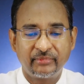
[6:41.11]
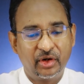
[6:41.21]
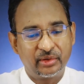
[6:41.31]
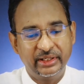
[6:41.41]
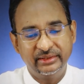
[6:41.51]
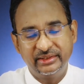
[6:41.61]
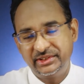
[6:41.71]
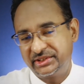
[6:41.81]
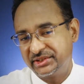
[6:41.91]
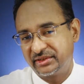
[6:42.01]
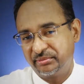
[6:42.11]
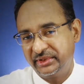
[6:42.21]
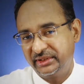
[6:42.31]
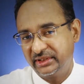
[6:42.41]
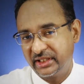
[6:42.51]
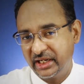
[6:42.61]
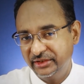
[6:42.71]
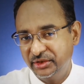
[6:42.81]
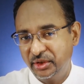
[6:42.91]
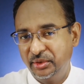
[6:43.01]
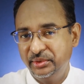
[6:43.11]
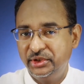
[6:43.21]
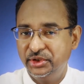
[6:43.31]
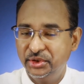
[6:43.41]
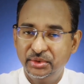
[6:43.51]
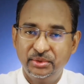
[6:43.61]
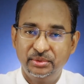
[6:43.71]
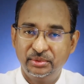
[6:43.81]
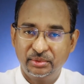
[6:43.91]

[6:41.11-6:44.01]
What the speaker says: All right. This is something that I know you